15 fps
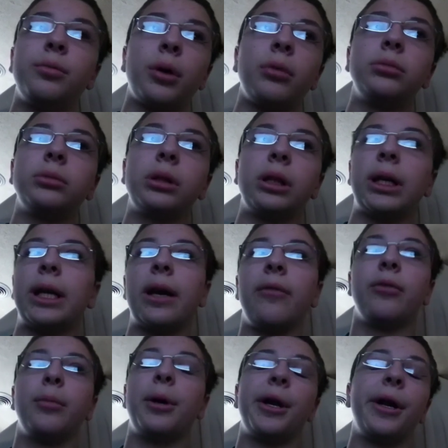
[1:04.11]
probably like
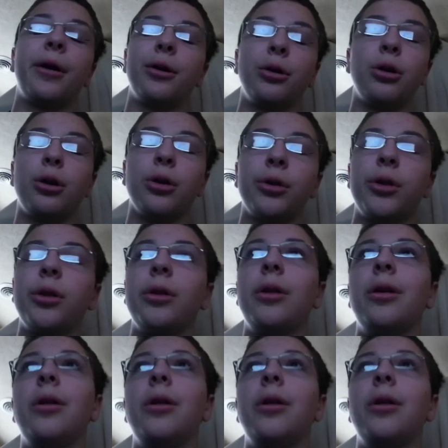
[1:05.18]
everybody on Earth,